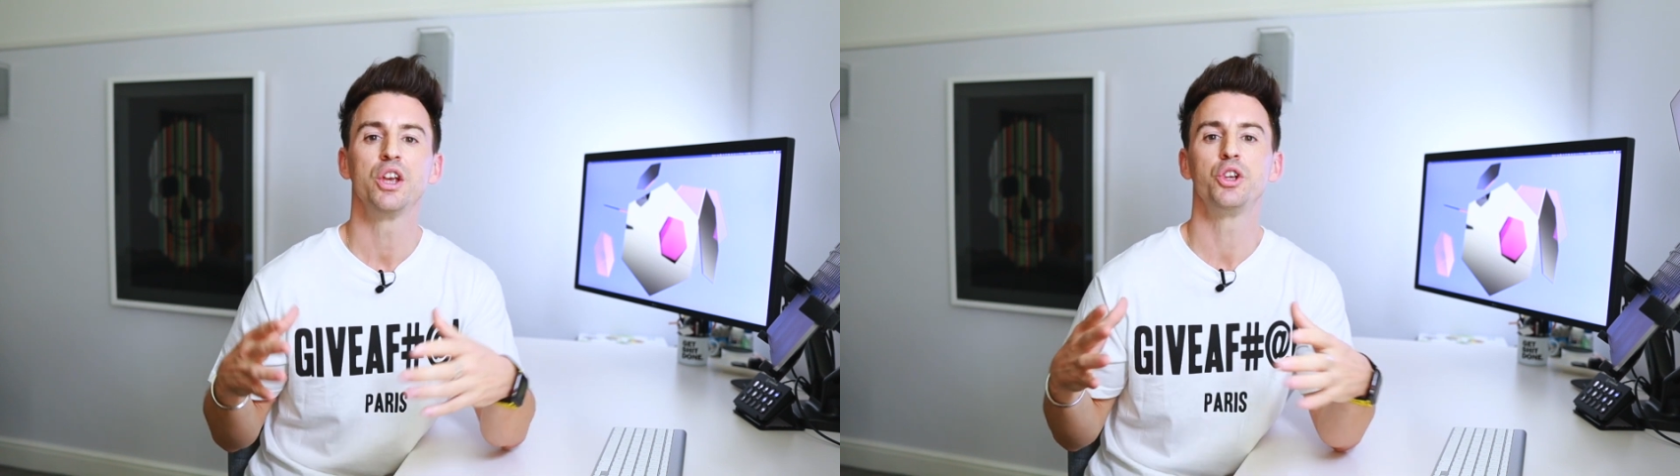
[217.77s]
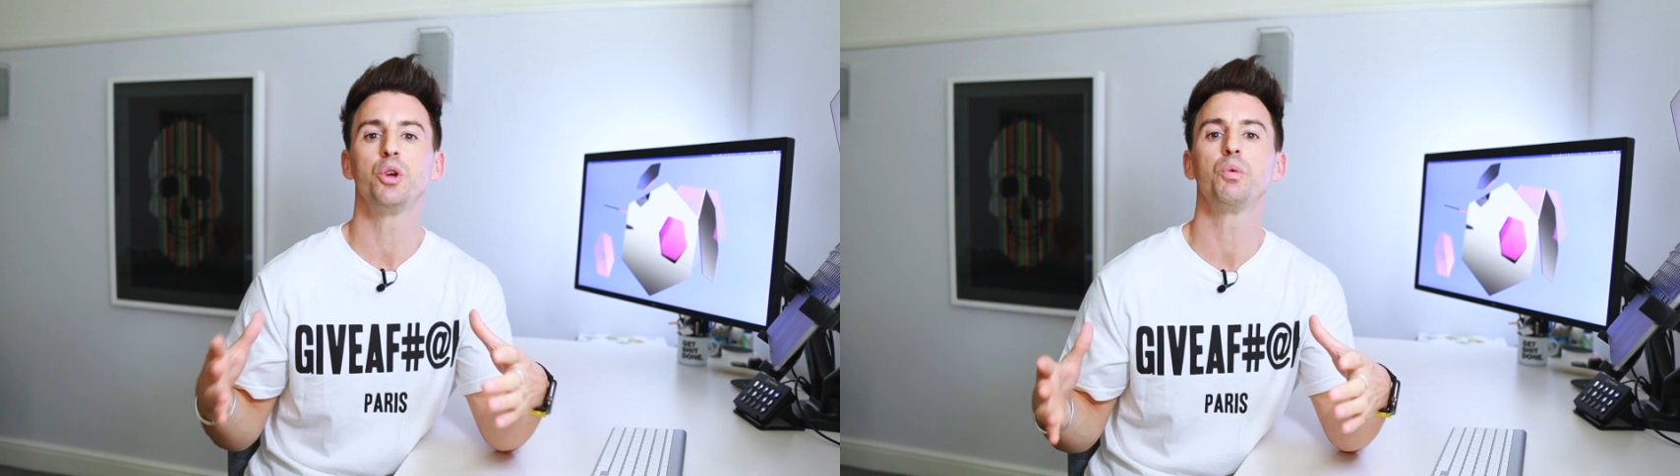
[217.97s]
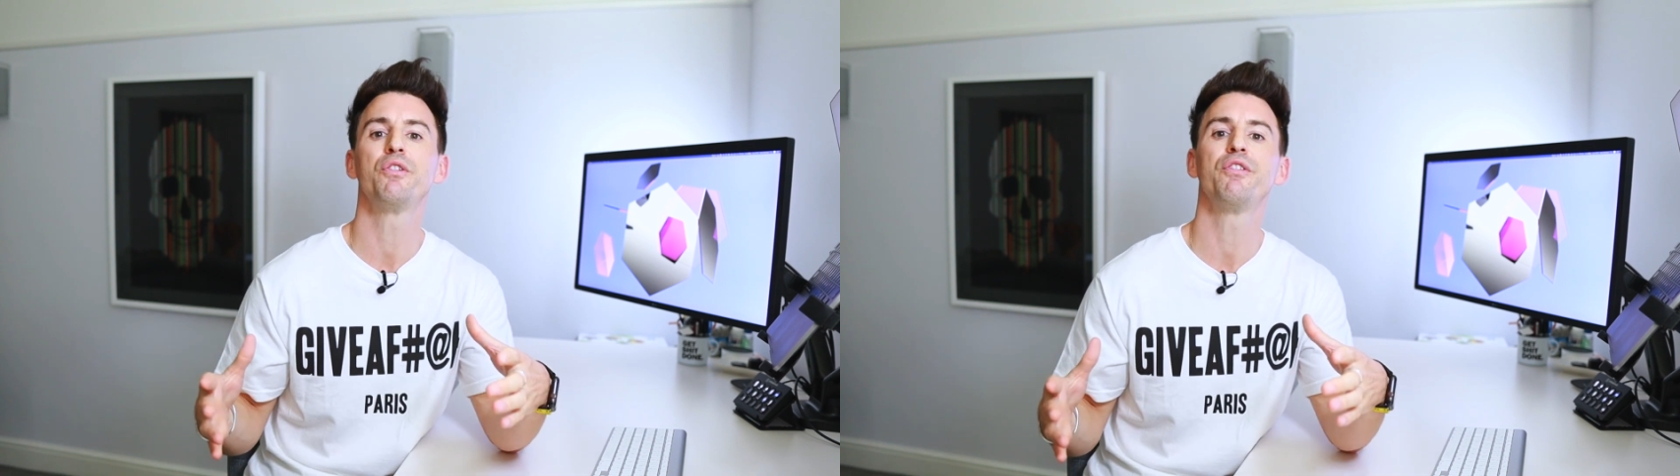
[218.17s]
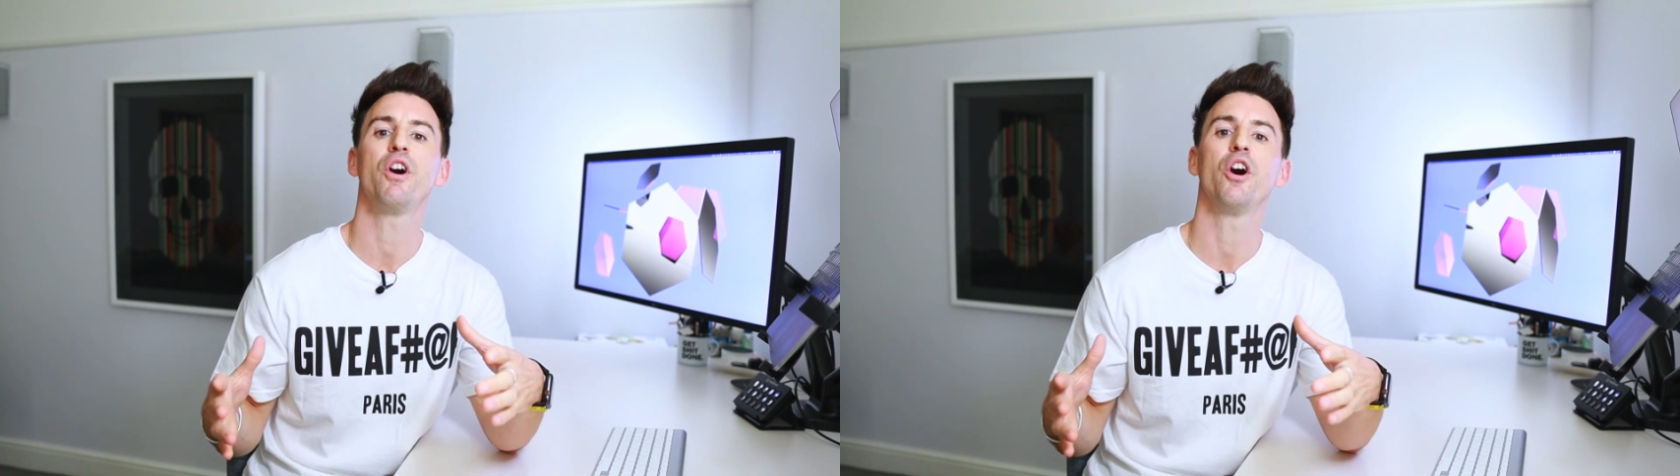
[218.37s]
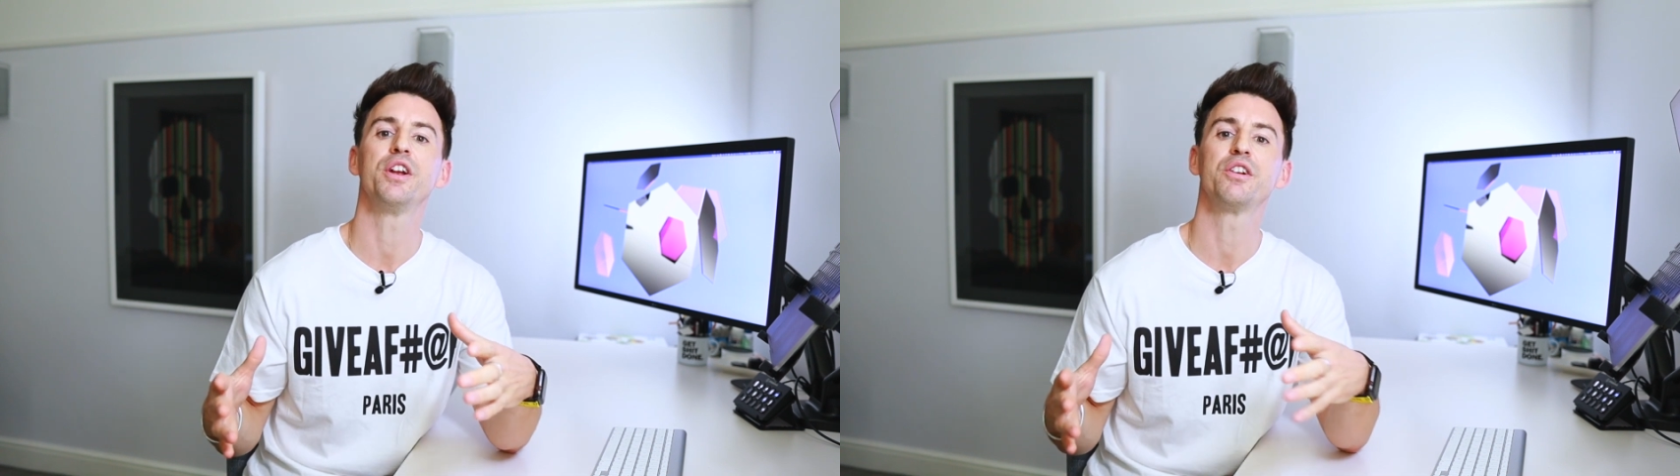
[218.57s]
you will
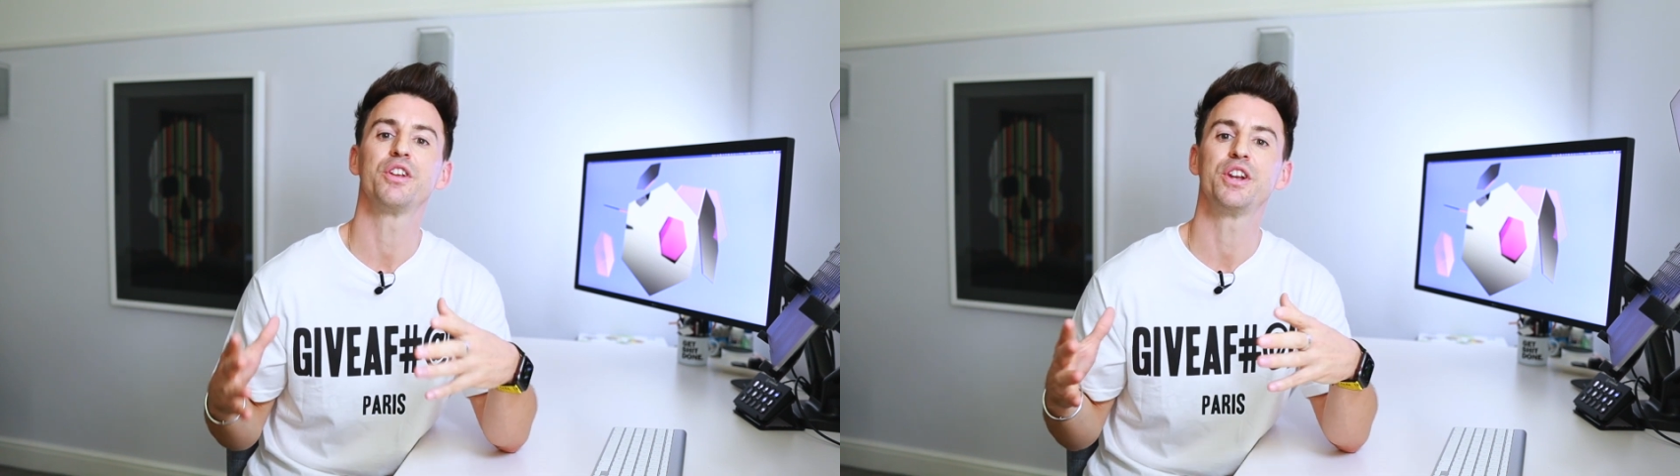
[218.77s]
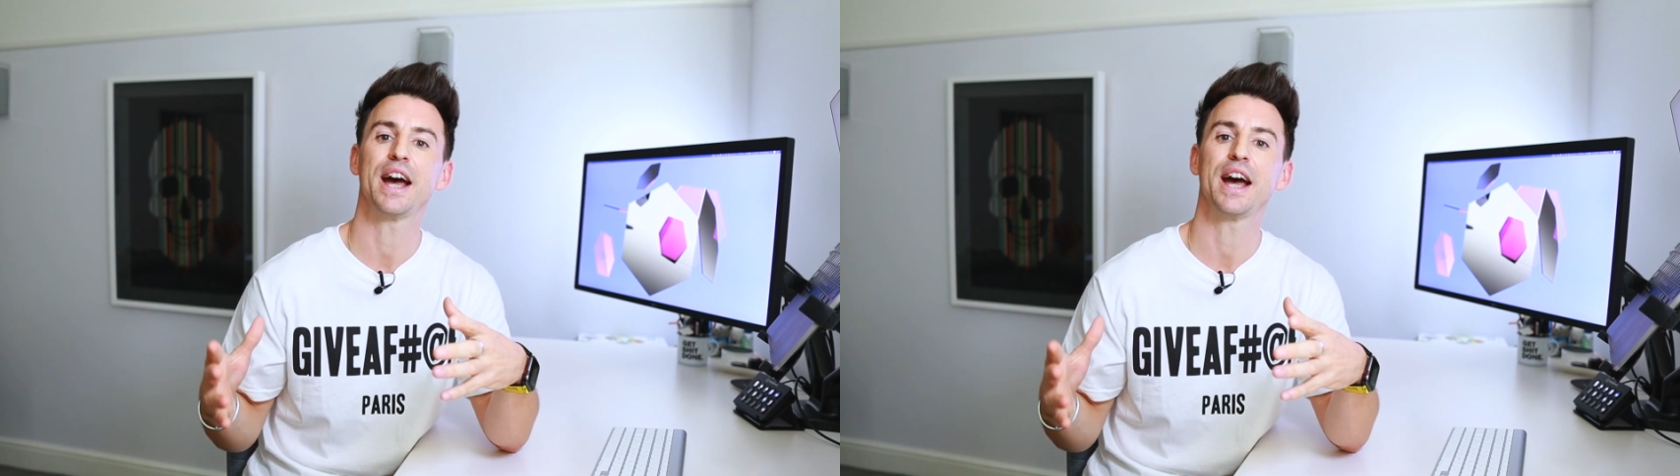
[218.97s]
find that